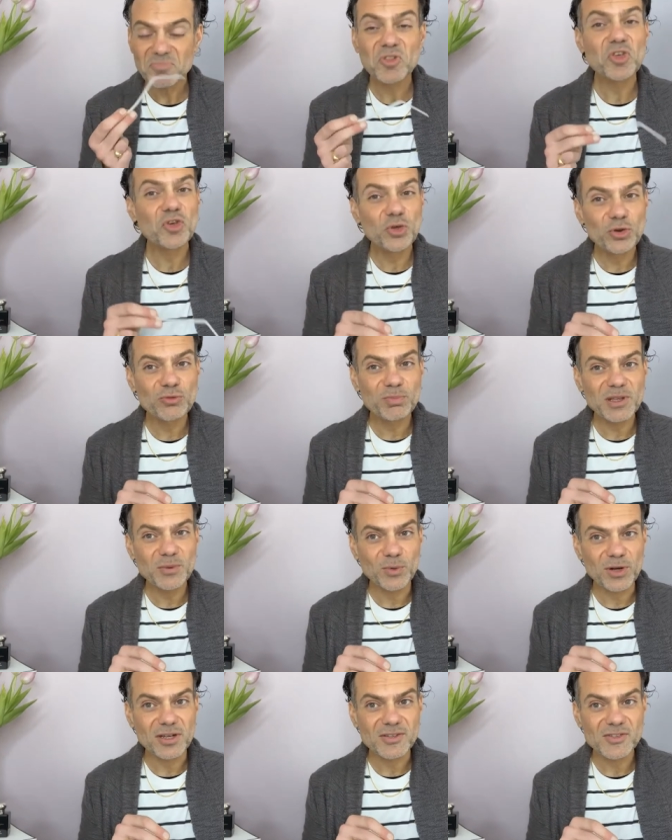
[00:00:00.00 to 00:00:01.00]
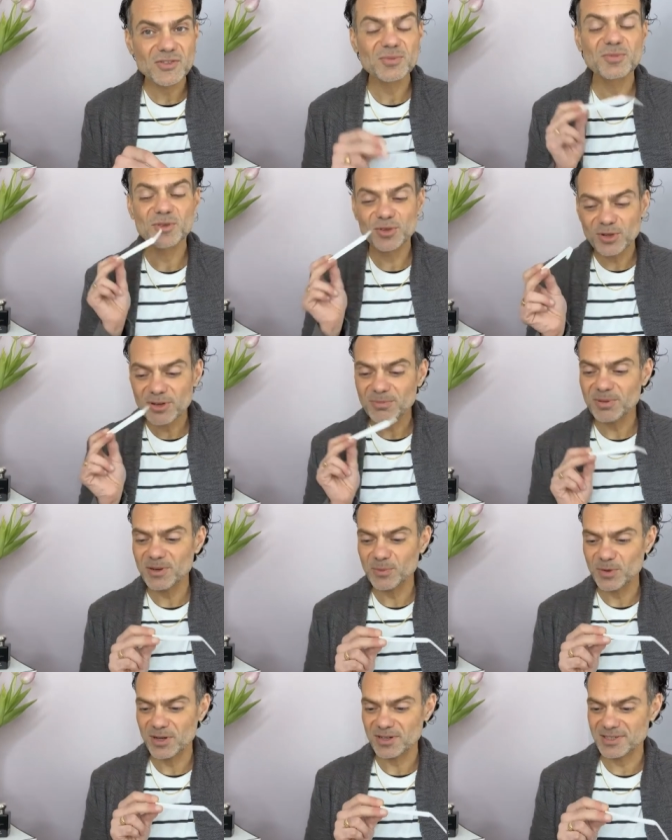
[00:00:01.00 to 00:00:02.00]
Could have been worse. Could have been
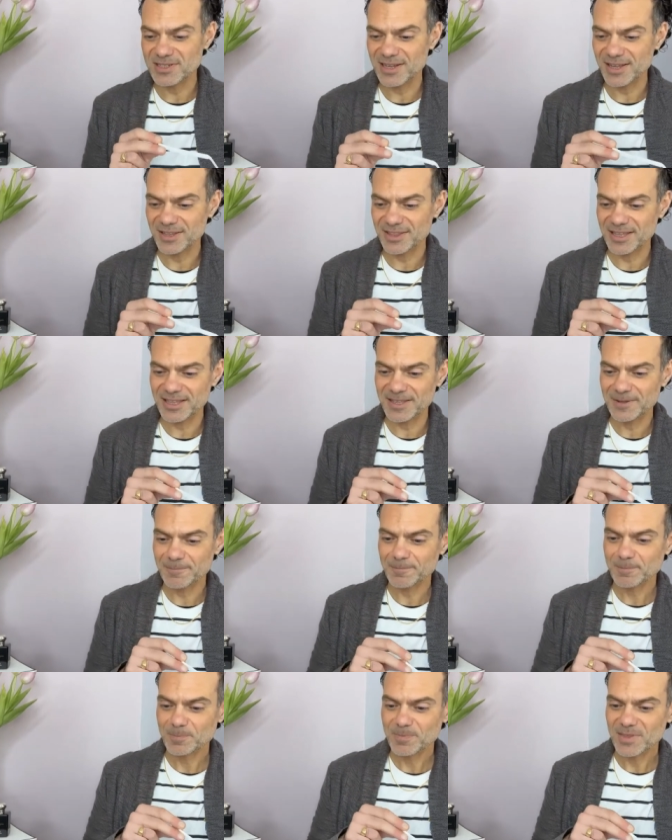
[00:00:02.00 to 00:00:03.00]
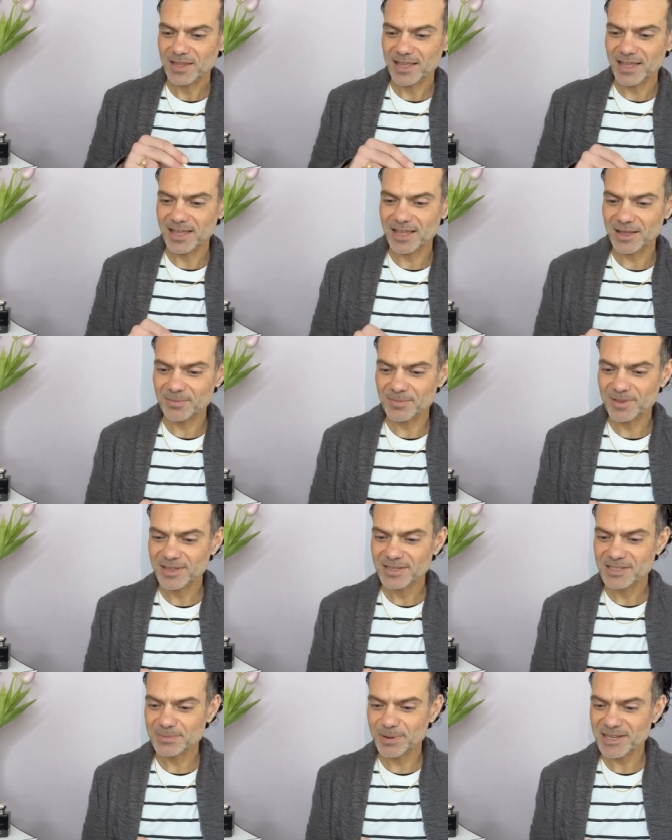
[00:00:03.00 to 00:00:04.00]
worse, I think. Um,
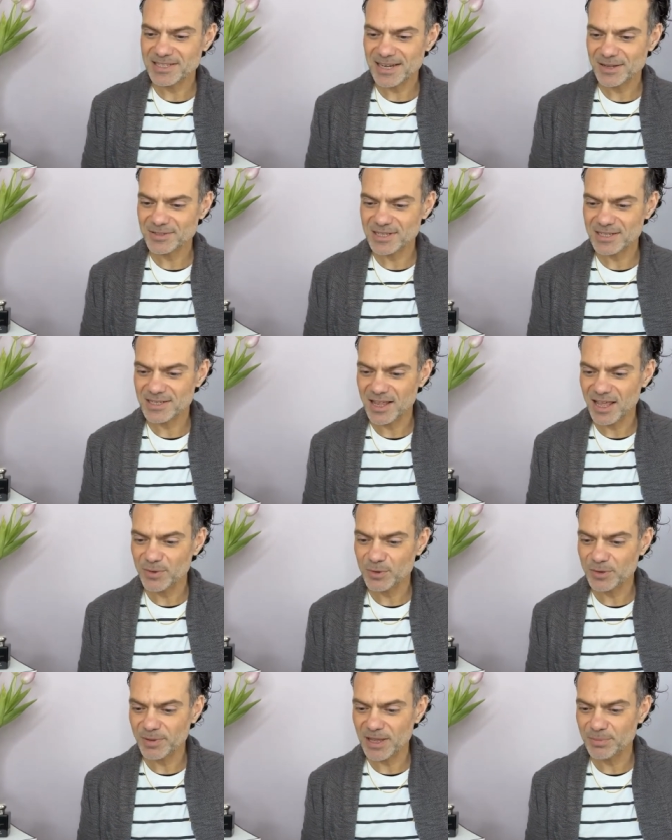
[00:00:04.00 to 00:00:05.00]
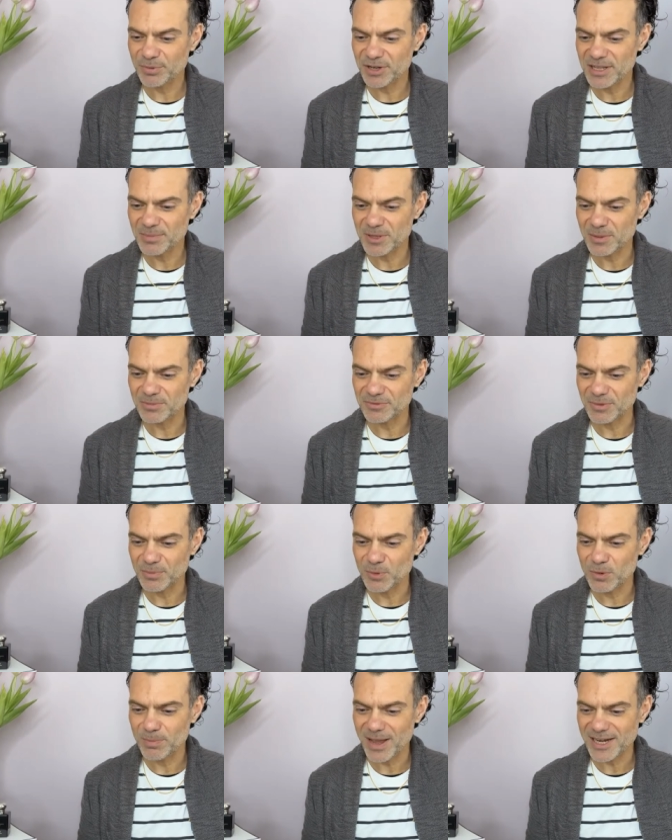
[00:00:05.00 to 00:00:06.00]
Spaced Out says, I would pay premium for
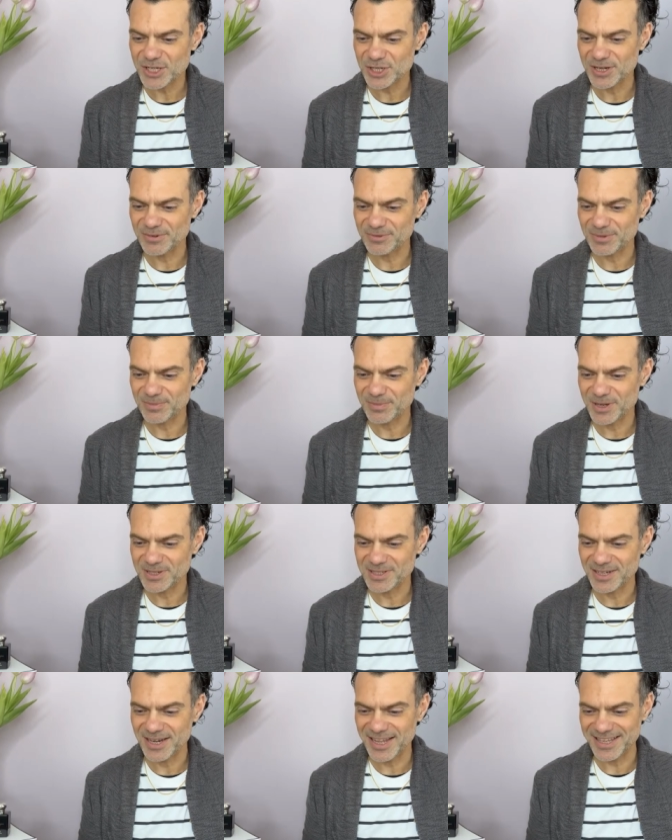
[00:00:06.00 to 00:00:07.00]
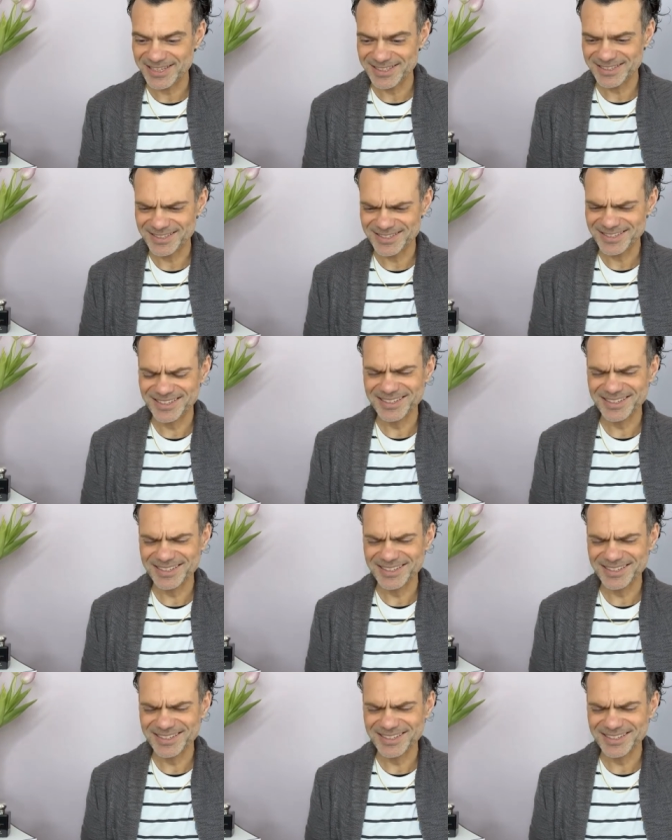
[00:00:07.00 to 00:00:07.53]
more bashing from Persolaise.